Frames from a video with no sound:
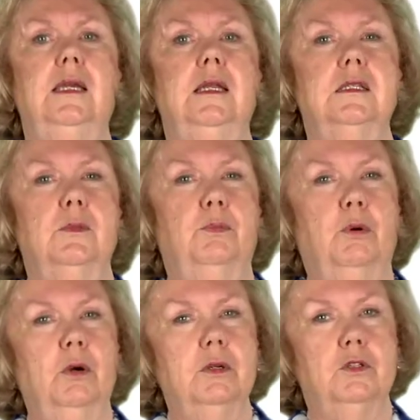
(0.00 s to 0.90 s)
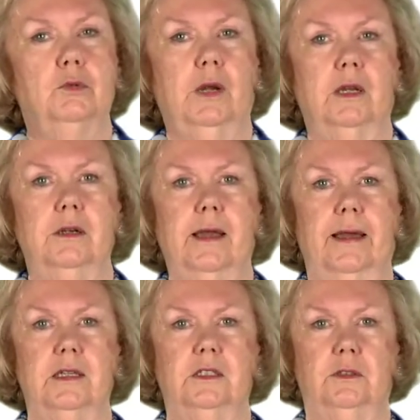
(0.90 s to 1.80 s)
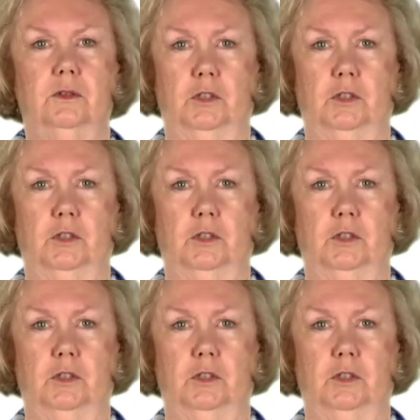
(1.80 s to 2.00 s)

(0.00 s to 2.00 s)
it is important to recognize